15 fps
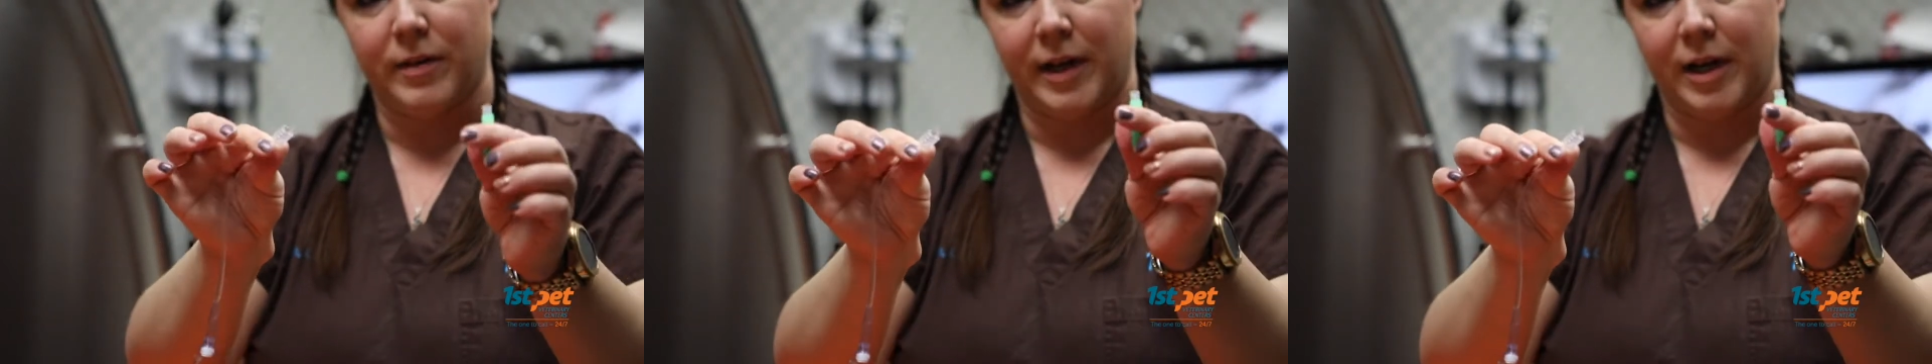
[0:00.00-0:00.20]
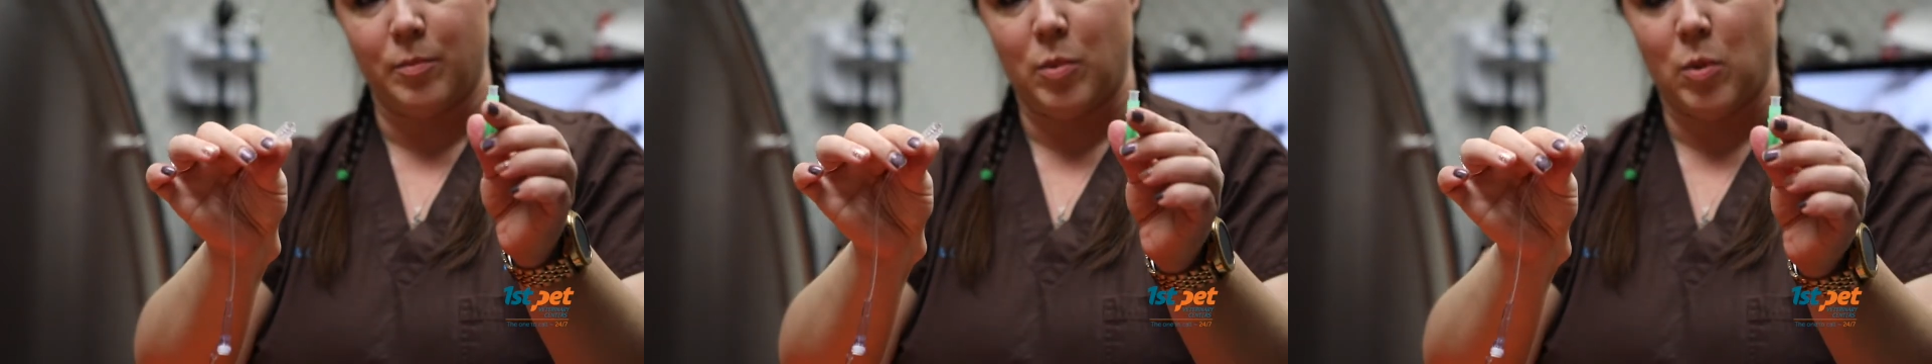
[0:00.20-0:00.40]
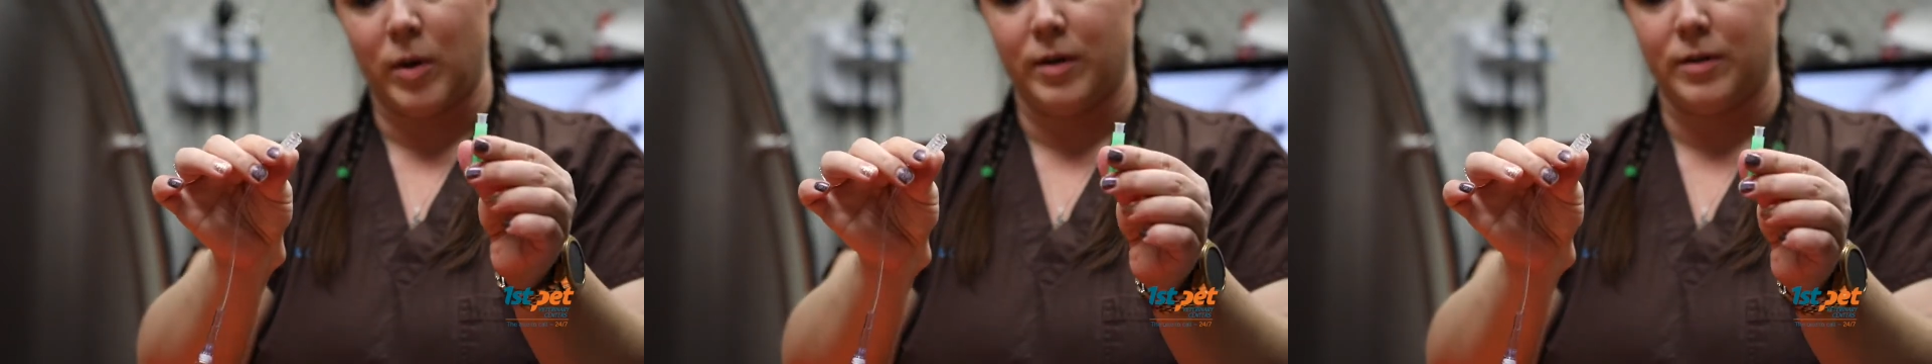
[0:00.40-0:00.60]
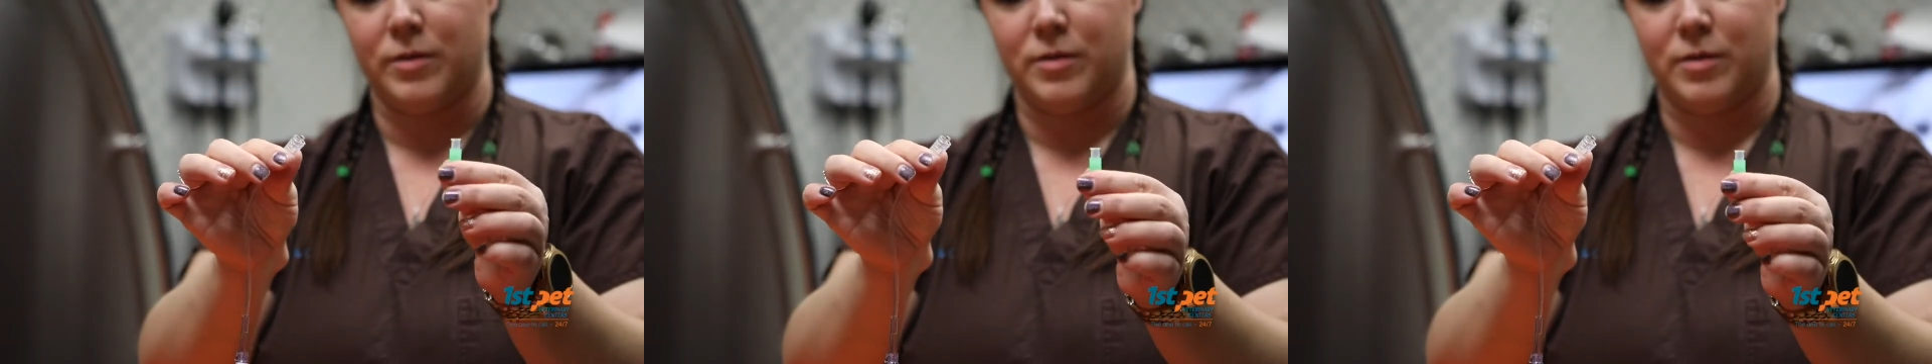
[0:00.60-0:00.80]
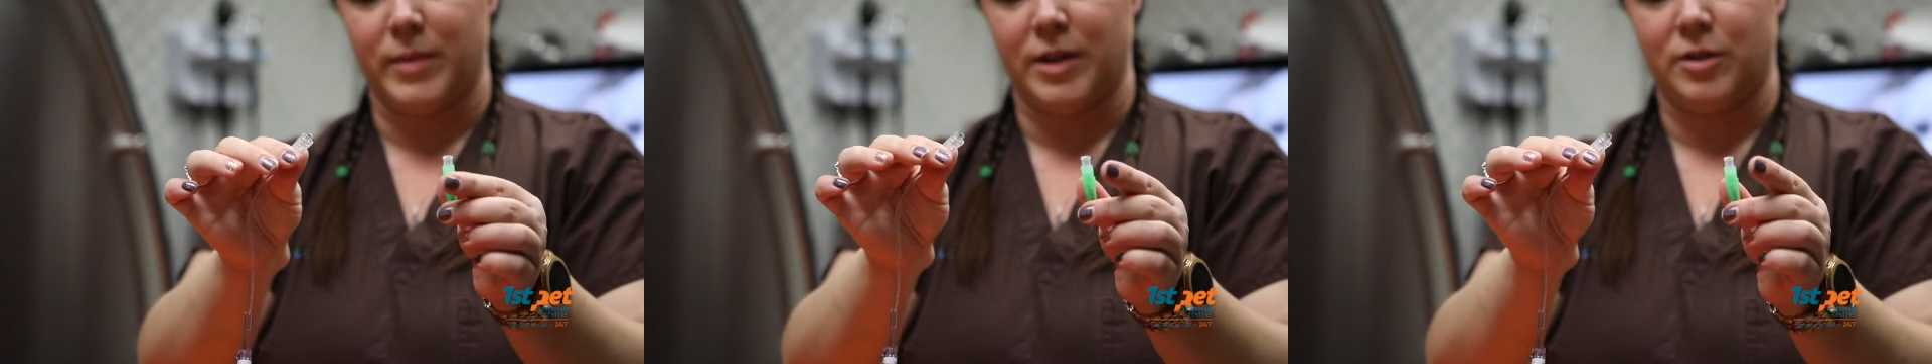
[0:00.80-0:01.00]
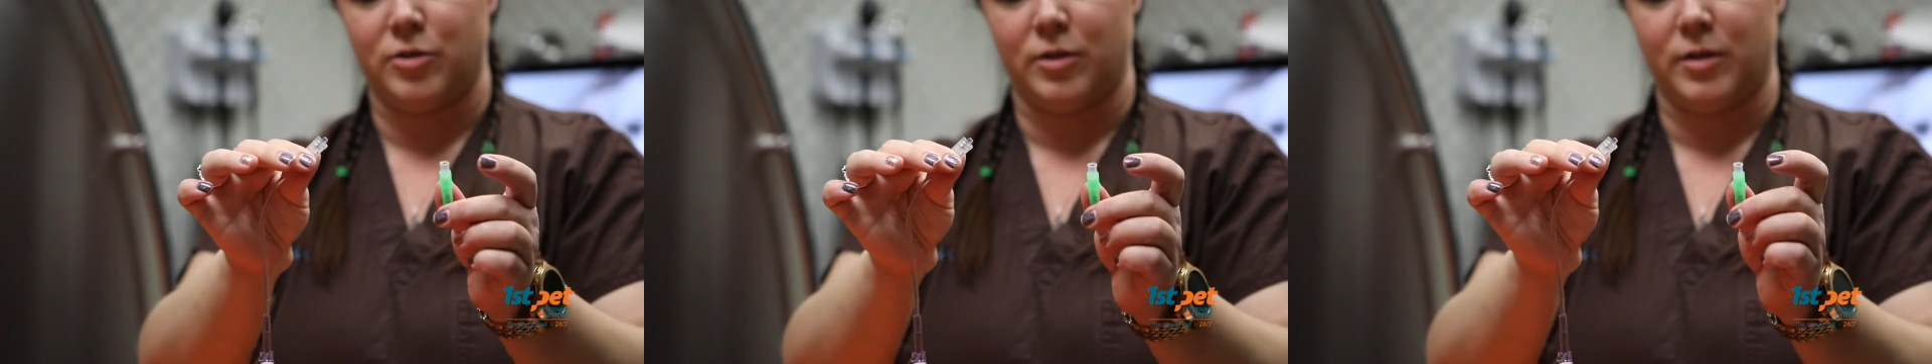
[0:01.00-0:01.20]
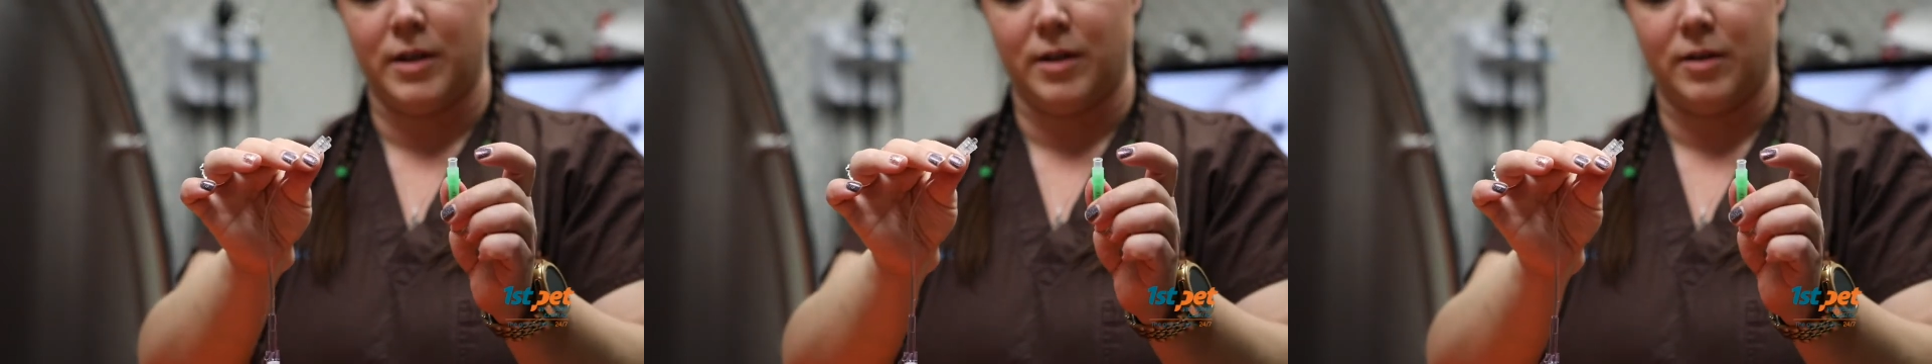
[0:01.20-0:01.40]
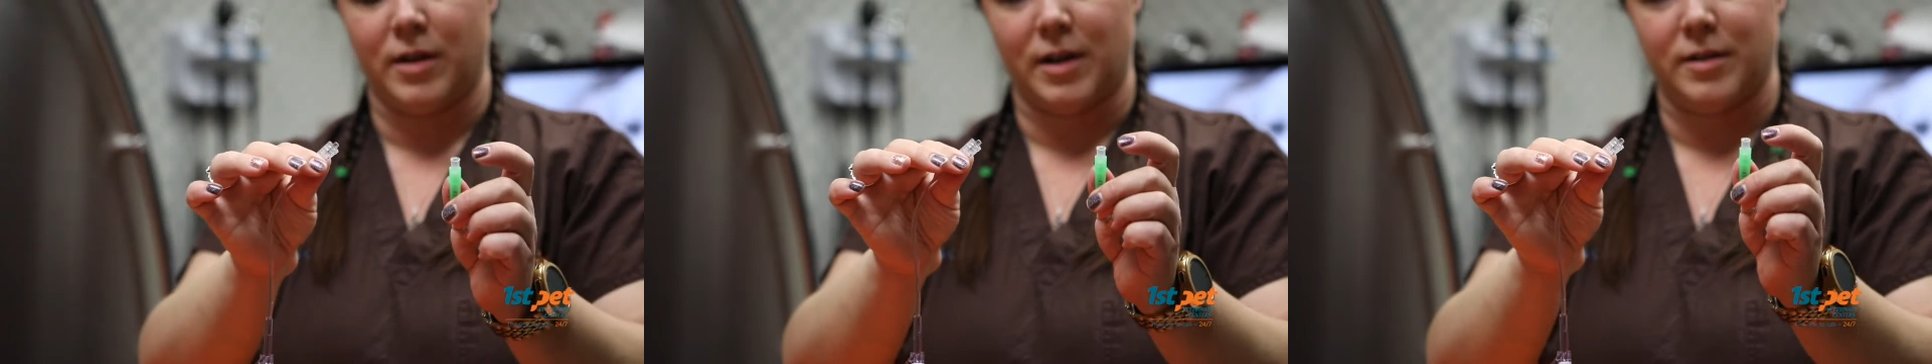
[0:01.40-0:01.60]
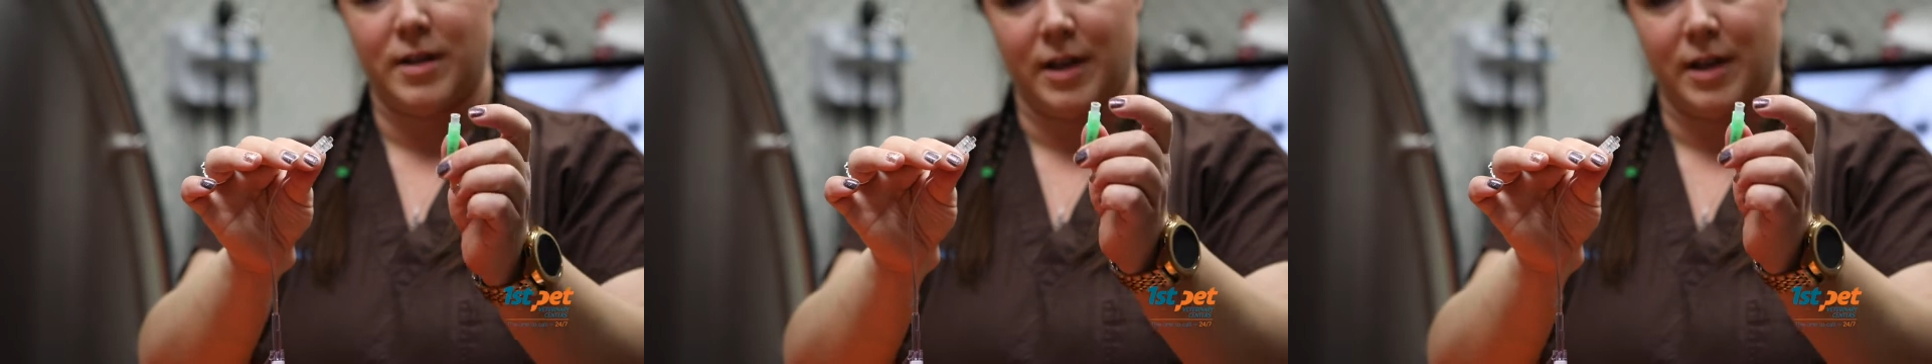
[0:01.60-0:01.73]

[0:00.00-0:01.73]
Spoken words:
very important to make sure that you're not